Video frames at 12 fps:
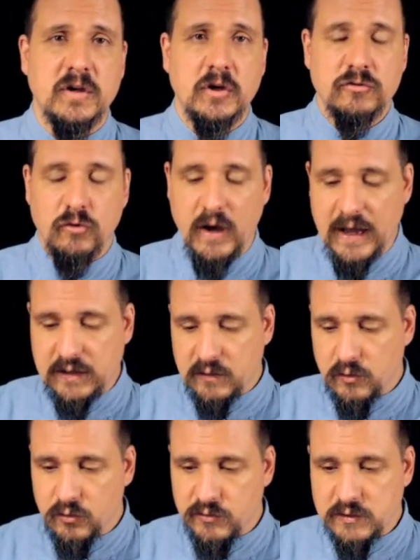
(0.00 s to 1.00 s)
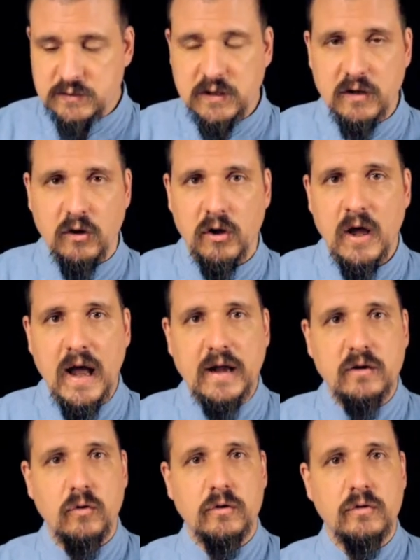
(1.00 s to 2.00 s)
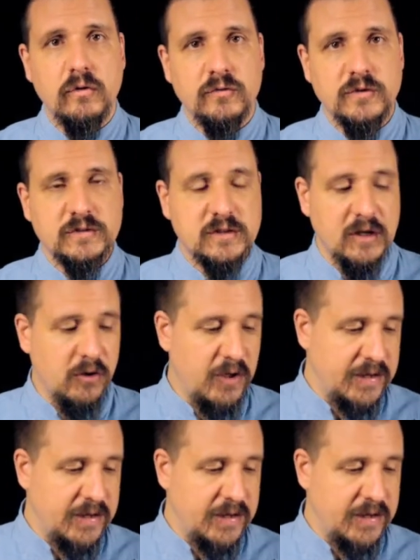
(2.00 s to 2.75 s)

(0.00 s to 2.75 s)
So I had to learn the skill. And in order to learn the skill,